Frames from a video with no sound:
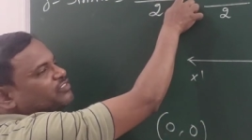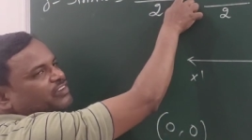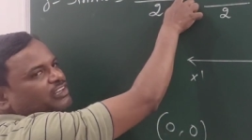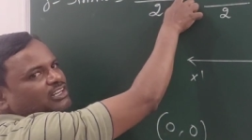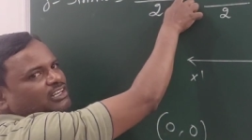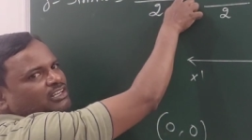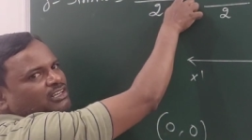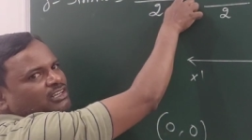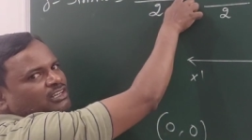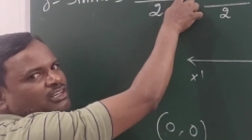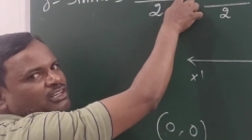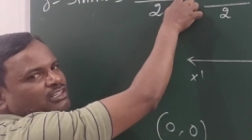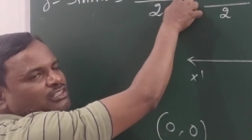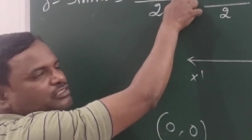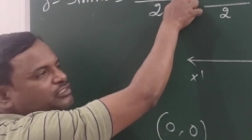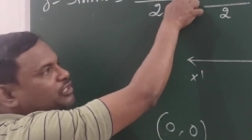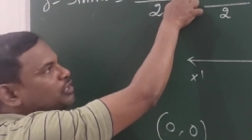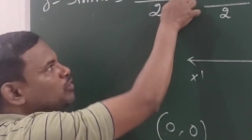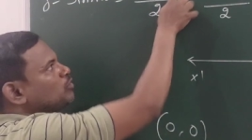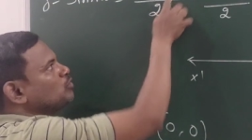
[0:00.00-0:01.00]
1,
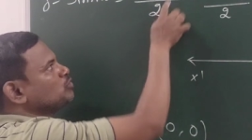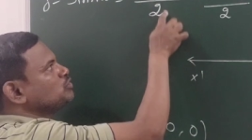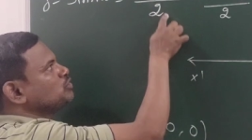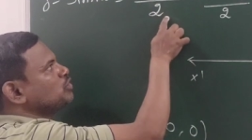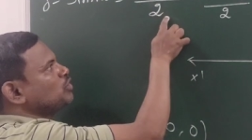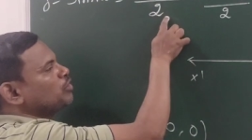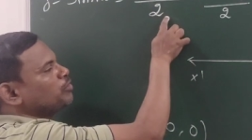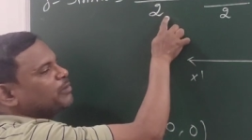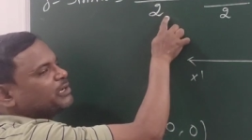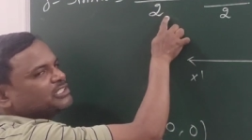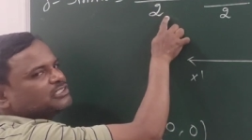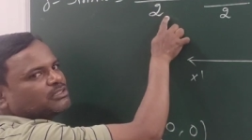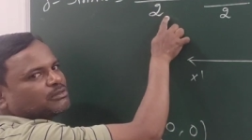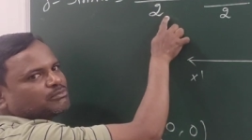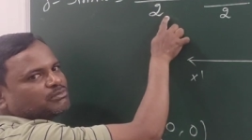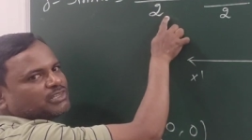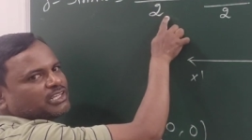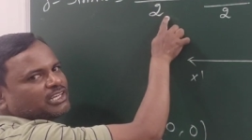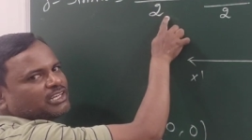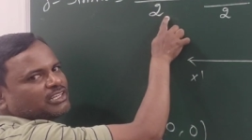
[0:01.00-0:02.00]
0, 0 by
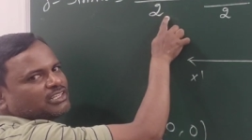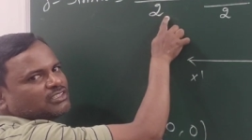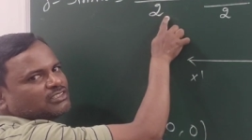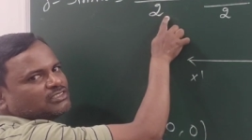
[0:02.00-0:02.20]
something,